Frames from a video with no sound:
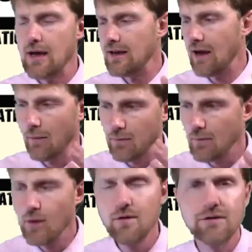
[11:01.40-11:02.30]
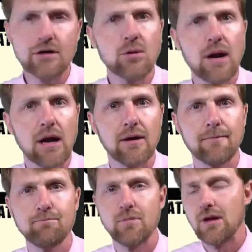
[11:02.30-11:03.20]
help them move it around.
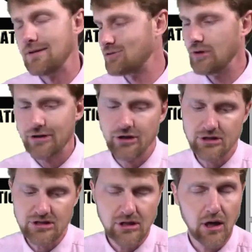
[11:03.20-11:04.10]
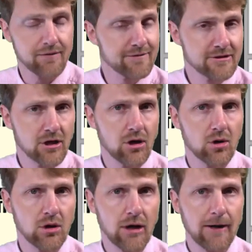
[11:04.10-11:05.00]
It's really good stuff.
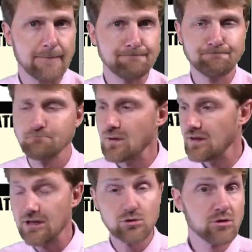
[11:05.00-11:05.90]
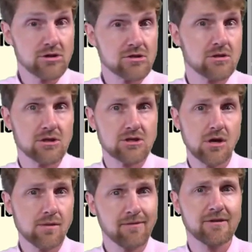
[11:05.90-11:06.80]
So this was the
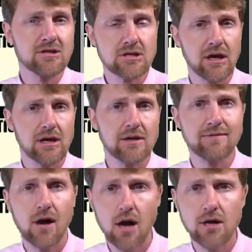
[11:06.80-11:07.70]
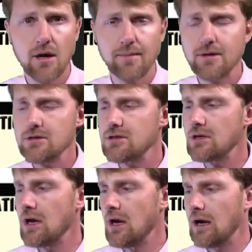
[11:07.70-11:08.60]
sum of consecutive odd numbers.
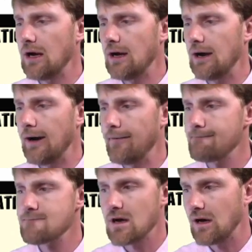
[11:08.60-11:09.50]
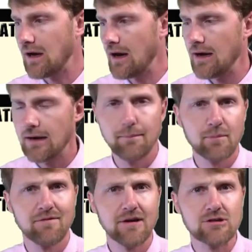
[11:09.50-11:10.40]
I am
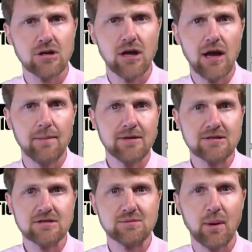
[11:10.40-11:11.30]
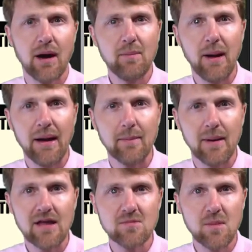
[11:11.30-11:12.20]
Professor Lam, and this is PiPad
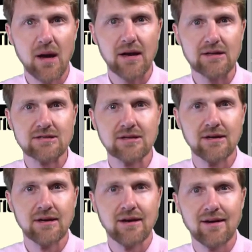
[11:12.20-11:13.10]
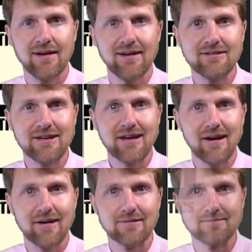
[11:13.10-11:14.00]
Mathematics. Take care.